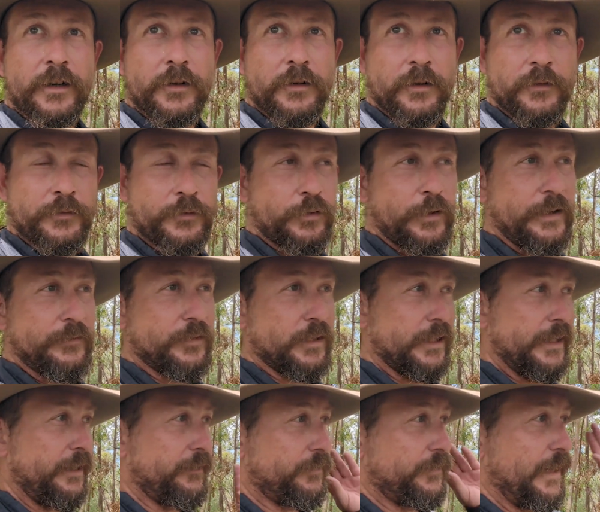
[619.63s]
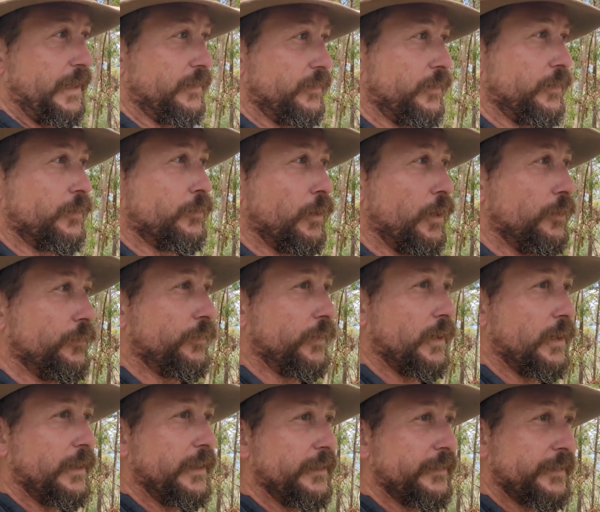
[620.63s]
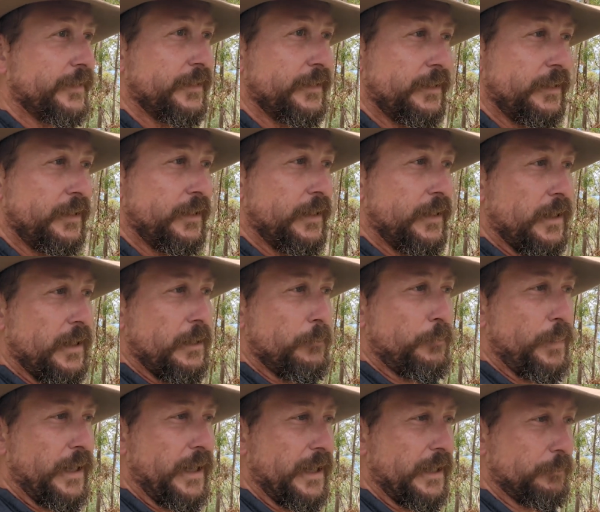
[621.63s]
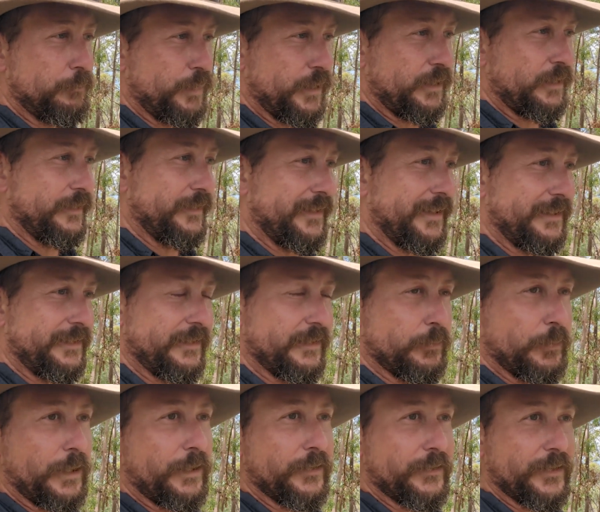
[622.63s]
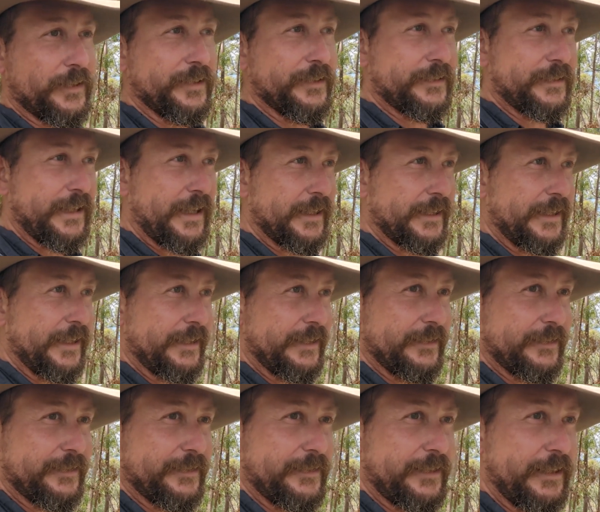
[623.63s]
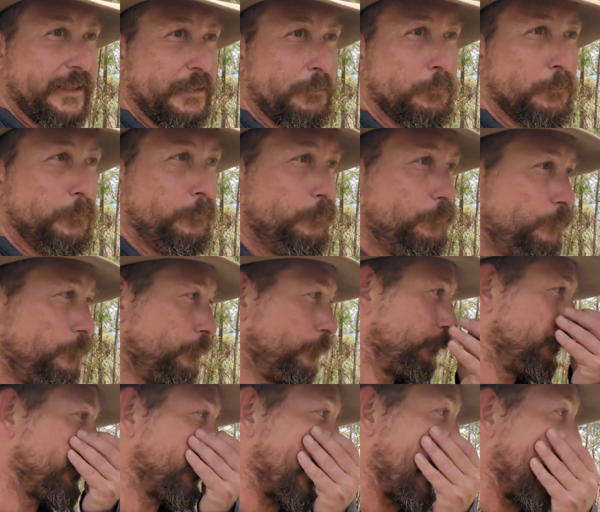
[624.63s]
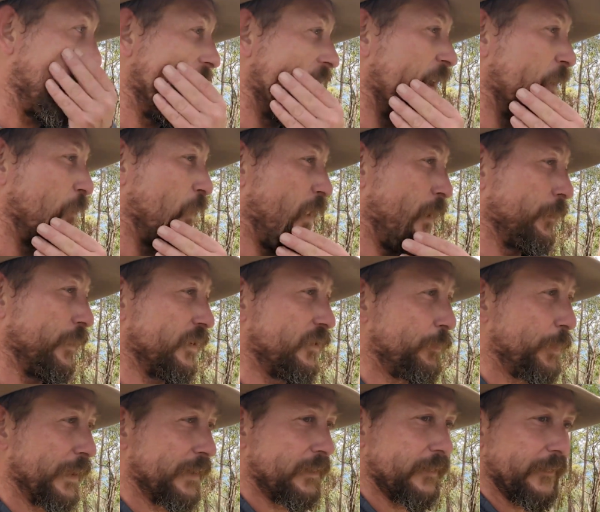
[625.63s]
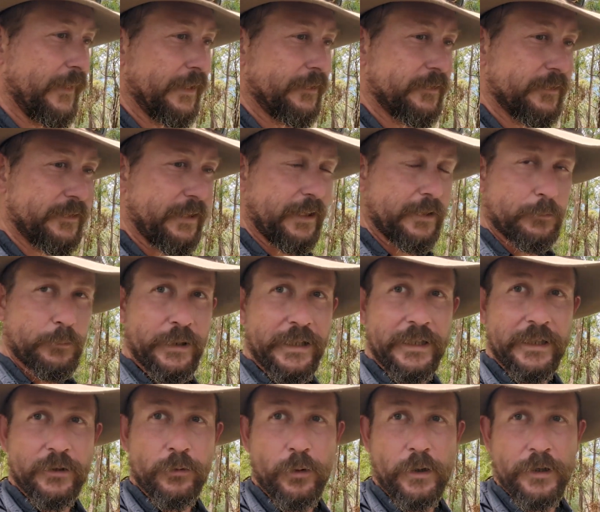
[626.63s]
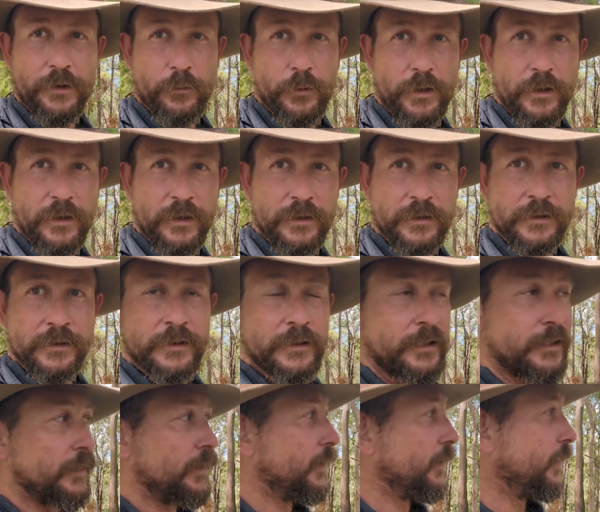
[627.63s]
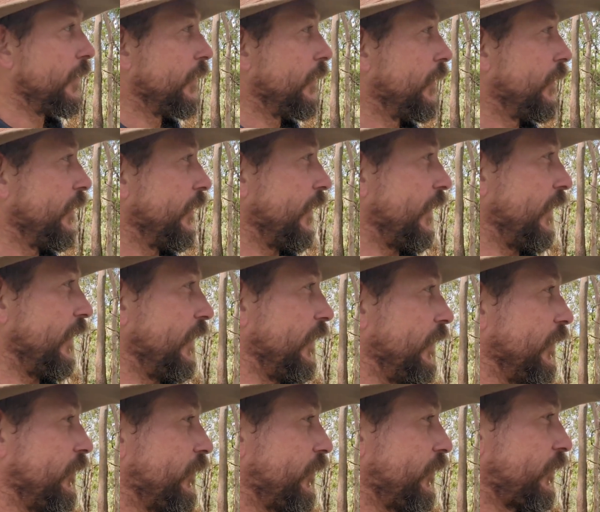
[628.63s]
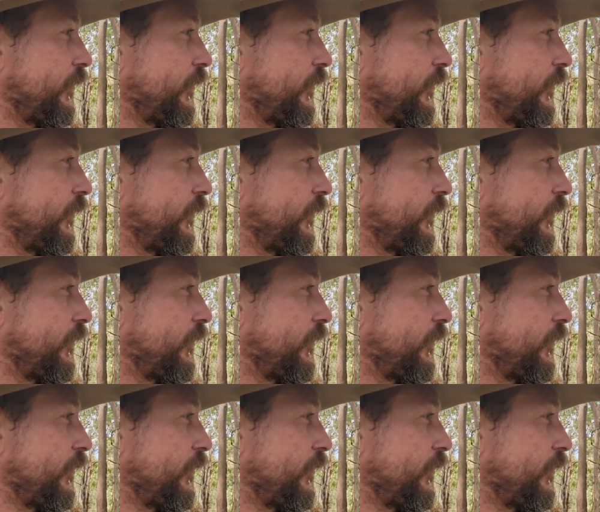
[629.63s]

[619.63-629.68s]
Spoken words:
of travel left as the crow flies, but because this is where it's going to start getting steep, I'm expecting that to take me quite a while. A